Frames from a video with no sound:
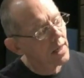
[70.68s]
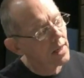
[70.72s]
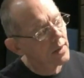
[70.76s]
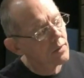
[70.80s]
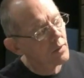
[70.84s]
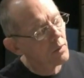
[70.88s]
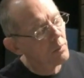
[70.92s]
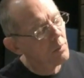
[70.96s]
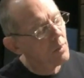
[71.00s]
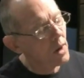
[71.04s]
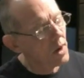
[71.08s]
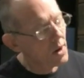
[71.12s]
as
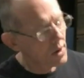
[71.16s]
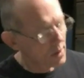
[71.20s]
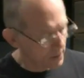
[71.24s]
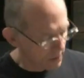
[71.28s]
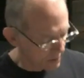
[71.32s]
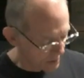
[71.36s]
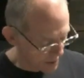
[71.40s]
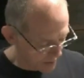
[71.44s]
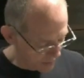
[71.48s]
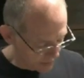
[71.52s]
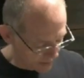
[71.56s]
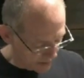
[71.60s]
a
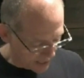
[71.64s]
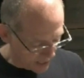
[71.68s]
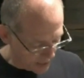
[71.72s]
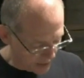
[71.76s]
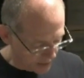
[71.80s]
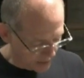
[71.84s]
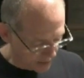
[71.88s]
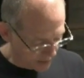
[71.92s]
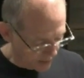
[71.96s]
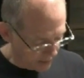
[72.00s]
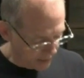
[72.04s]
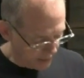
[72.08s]
potter, I was
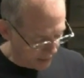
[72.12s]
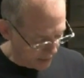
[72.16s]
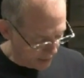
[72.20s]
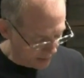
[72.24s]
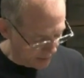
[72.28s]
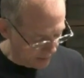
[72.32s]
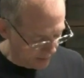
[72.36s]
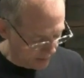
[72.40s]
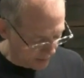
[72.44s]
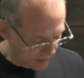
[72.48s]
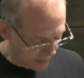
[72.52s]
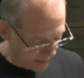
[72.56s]

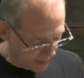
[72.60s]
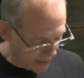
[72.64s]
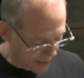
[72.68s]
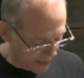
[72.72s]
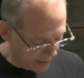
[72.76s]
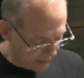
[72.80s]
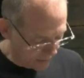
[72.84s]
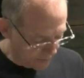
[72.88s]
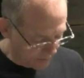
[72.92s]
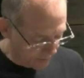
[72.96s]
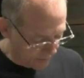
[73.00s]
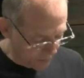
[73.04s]
actually,
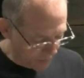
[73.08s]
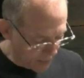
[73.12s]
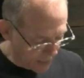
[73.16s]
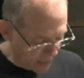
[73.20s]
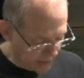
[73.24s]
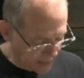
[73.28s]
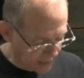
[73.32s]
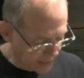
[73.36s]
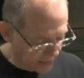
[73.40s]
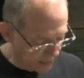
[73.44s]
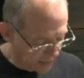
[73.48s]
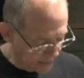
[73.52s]
I
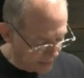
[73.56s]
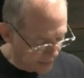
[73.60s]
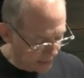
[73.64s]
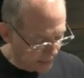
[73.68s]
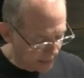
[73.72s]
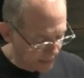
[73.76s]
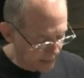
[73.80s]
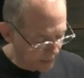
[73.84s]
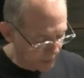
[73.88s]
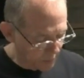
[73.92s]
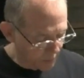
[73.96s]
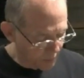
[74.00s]
basically
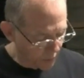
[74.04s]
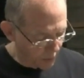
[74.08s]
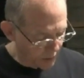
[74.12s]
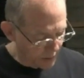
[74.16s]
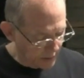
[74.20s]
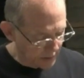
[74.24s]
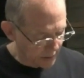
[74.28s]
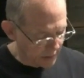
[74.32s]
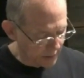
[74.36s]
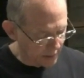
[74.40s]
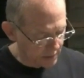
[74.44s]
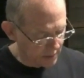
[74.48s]
did the
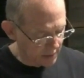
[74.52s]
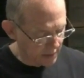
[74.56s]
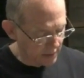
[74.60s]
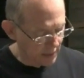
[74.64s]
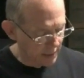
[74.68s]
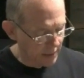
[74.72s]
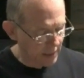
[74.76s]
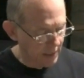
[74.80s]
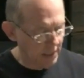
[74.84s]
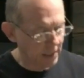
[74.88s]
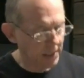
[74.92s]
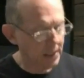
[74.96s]
apprentice
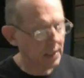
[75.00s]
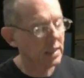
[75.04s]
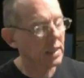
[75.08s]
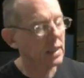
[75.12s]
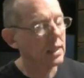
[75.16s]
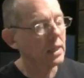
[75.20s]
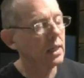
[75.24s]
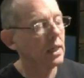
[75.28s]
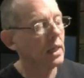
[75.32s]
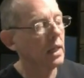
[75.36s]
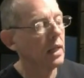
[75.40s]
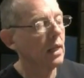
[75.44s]
thing
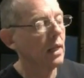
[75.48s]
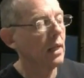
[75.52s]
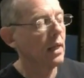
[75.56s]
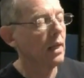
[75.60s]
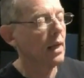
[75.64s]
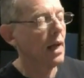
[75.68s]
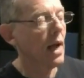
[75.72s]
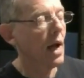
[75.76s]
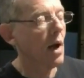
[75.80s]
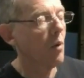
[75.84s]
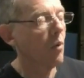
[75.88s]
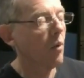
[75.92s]
and
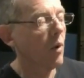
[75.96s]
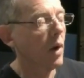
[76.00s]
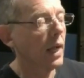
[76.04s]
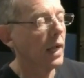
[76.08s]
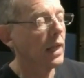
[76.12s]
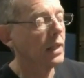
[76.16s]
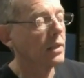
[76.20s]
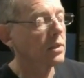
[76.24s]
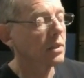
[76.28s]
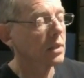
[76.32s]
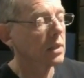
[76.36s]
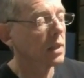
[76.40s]
I
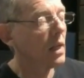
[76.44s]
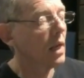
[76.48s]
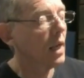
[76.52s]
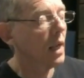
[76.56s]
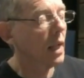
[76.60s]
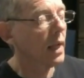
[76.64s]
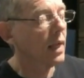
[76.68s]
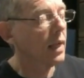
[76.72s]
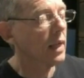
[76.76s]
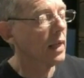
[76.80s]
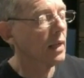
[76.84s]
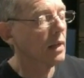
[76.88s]
wedged
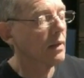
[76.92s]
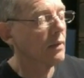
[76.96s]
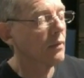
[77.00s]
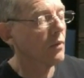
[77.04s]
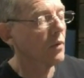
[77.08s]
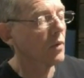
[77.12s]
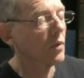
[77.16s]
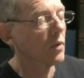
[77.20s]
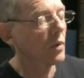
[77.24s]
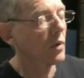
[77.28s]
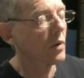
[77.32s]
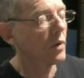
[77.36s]
clay
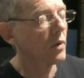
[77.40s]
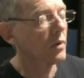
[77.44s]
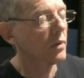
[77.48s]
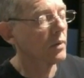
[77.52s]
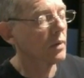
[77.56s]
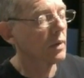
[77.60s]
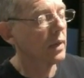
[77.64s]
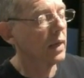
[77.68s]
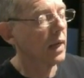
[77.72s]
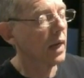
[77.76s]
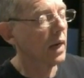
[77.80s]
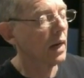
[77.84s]
for
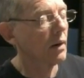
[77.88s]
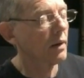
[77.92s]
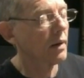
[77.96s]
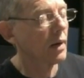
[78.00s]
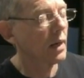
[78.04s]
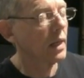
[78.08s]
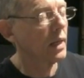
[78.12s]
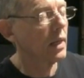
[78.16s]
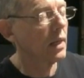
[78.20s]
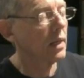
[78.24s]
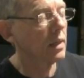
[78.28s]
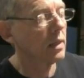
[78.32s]

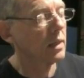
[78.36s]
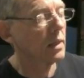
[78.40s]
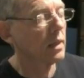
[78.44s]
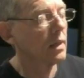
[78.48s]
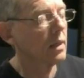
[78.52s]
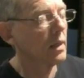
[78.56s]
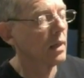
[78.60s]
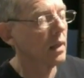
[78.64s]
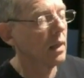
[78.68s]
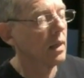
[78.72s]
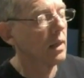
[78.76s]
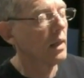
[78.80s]
Gary and
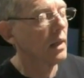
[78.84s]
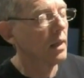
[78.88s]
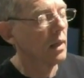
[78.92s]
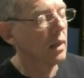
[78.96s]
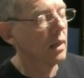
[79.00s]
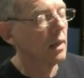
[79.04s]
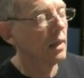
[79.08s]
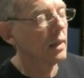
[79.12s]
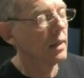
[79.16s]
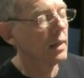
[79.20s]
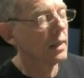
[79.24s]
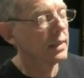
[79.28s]

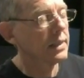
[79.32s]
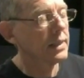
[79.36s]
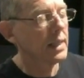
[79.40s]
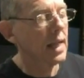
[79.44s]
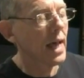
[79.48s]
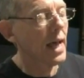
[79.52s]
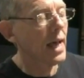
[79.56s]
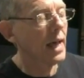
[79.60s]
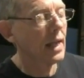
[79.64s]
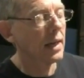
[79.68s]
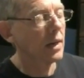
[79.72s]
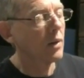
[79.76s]

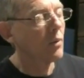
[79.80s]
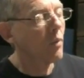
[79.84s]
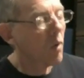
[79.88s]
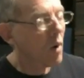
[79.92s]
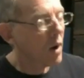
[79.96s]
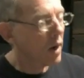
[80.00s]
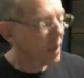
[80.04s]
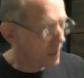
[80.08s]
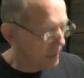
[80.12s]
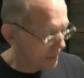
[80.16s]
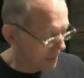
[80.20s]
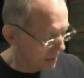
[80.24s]
sat and
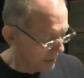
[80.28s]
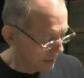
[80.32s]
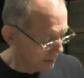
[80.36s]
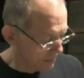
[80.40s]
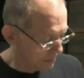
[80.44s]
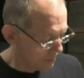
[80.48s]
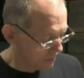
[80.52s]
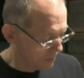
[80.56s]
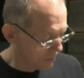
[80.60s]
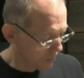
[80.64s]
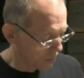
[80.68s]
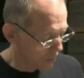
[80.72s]
watched
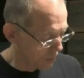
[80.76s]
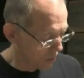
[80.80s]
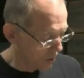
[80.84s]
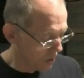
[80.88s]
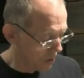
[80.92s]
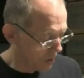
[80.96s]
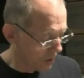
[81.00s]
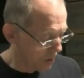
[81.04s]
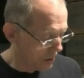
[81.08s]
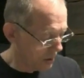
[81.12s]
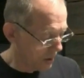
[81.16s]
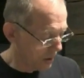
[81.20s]
him
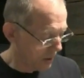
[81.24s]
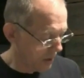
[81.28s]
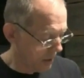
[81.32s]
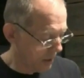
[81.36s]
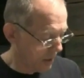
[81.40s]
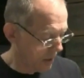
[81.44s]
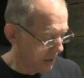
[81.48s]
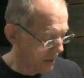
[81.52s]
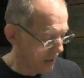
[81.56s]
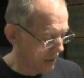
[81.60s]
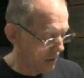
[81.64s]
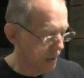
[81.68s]
work
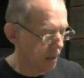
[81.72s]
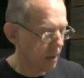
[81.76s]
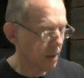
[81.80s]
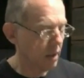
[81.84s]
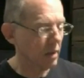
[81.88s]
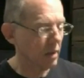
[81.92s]
and